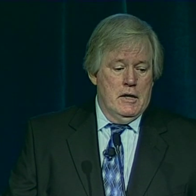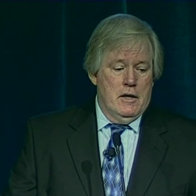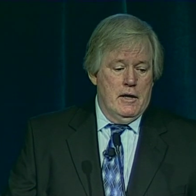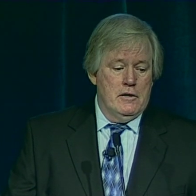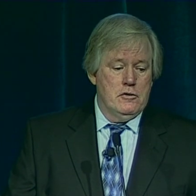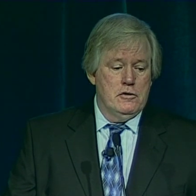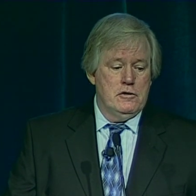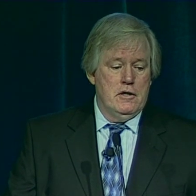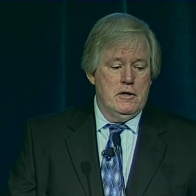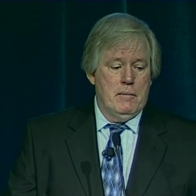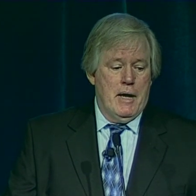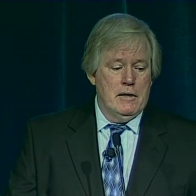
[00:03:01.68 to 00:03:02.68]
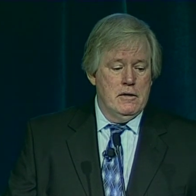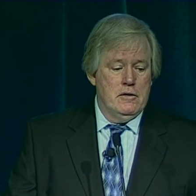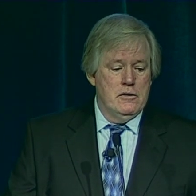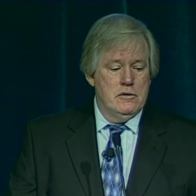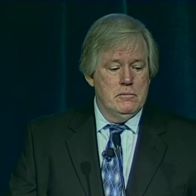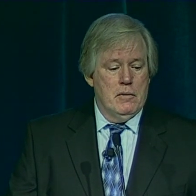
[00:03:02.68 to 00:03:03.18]
electricity,
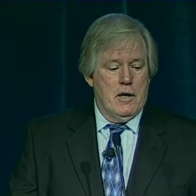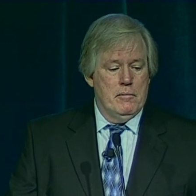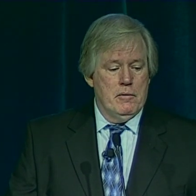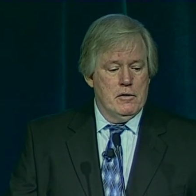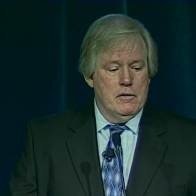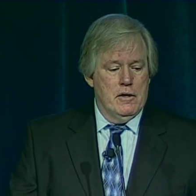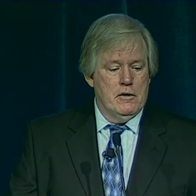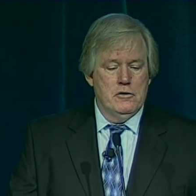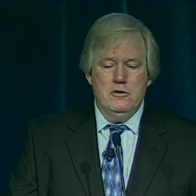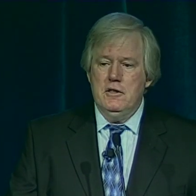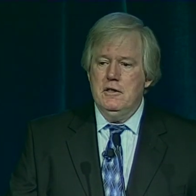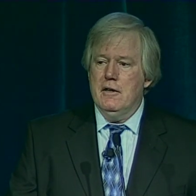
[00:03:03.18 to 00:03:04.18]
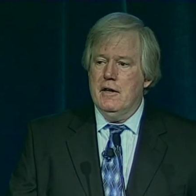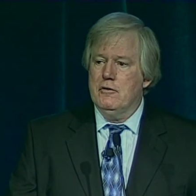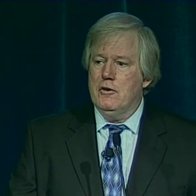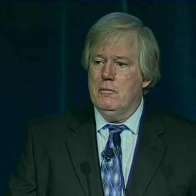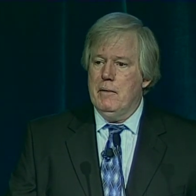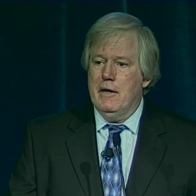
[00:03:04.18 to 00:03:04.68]
magnetism, chemical energy,
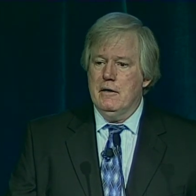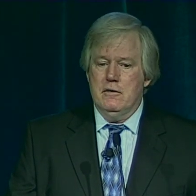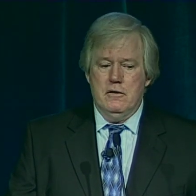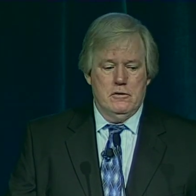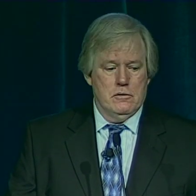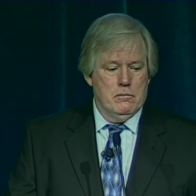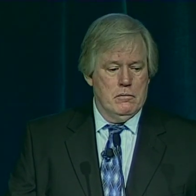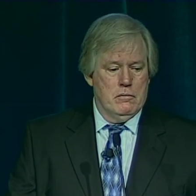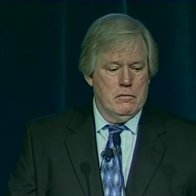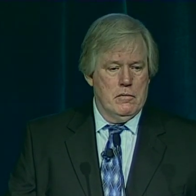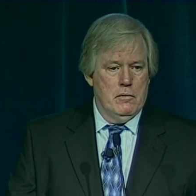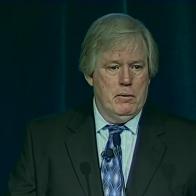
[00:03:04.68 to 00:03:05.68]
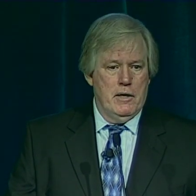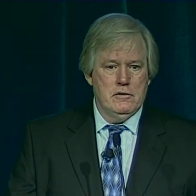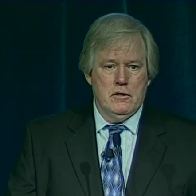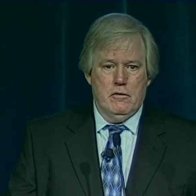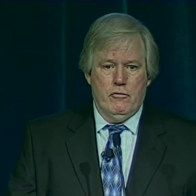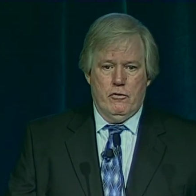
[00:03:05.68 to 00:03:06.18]
electromagnetism, the
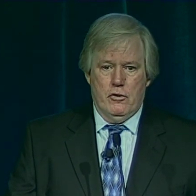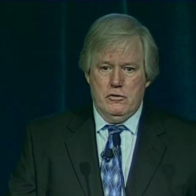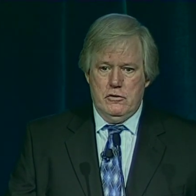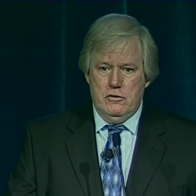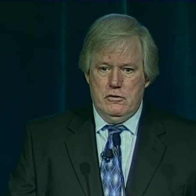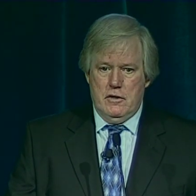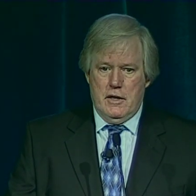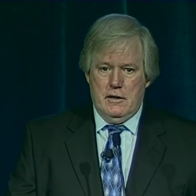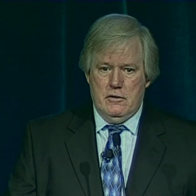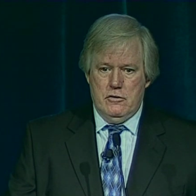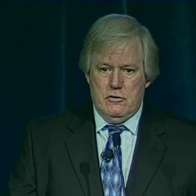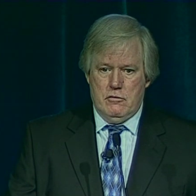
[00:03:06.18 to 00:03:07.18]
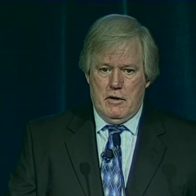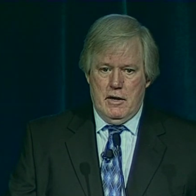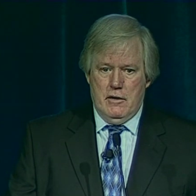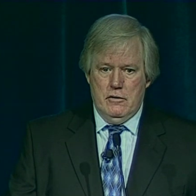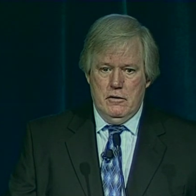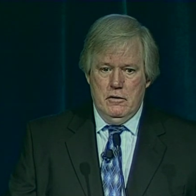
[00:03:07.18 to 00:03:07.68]
basic forces that
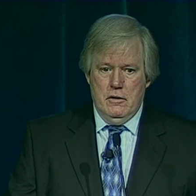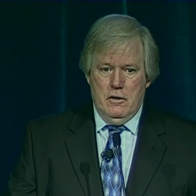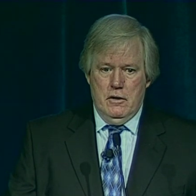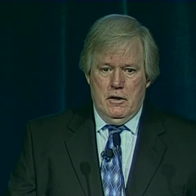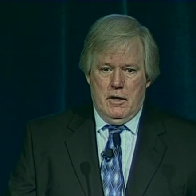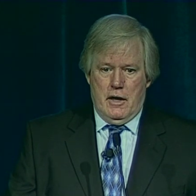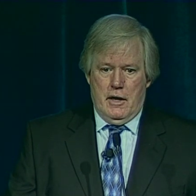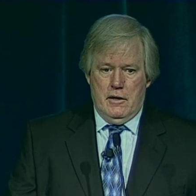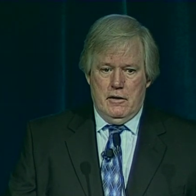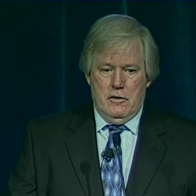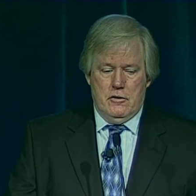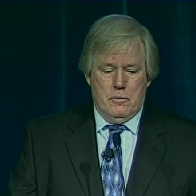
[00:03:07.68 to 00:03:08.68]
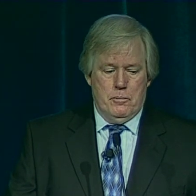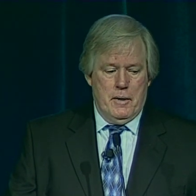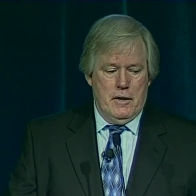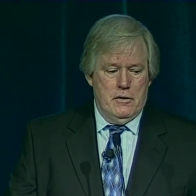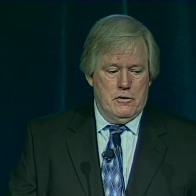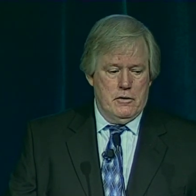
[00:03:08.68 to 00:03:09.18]
surround and
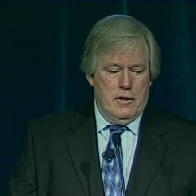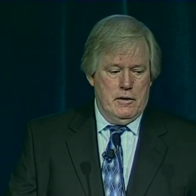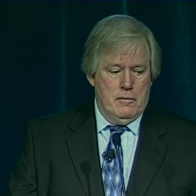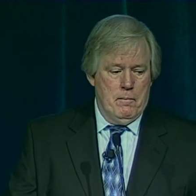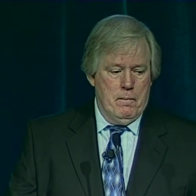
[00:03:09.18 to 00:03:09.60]
interpenetrate